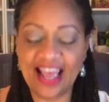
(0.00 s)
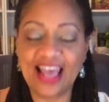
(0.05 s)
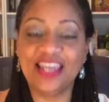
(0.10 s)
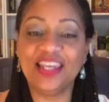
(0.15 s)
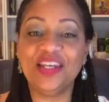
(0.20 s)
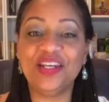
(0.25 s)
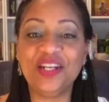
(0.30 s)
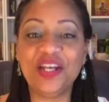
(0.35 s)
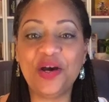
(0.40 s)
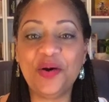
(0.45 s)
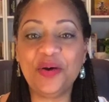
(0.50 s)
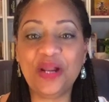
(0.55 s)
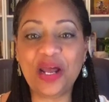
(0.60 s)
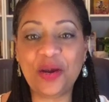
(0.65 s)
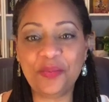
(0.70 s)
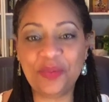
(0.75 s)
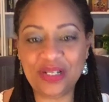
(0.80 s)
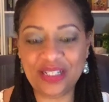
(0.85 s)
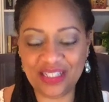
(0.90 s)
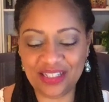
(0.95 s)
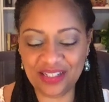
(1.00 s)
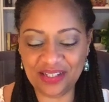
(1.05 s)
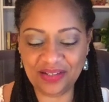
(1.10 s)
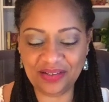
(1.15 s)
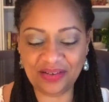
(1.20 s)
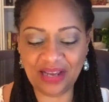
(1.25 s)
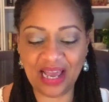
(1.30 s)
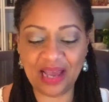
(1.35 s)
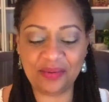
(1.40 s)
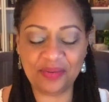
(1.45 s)
You know what I'm going to do?
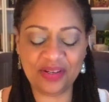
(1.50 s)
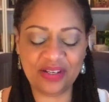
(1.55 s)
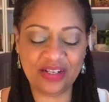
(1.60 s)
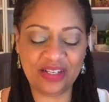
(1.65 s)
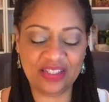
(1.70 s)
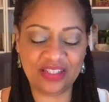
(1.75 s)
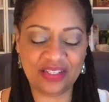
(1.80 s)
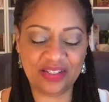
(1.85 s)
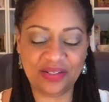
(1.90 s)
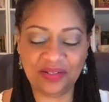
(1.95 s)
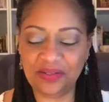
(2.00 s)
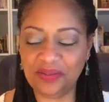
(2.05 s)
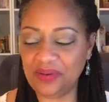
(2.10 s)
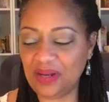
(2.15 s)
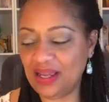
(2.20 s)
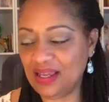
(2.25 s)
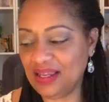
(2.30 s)
I'm going to do